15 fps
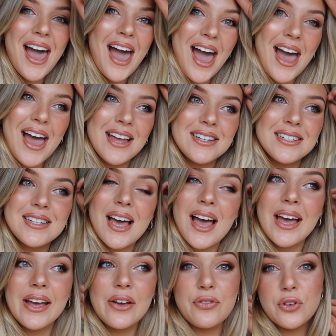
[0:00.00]
And
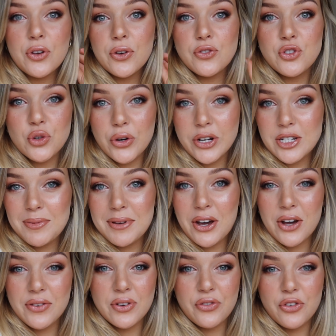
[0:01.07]
if you've joined me
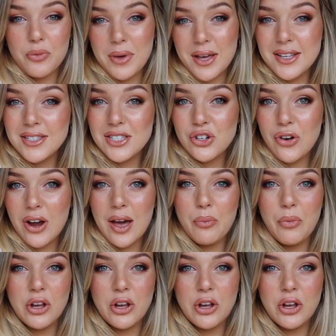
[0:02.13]
over from Instagram,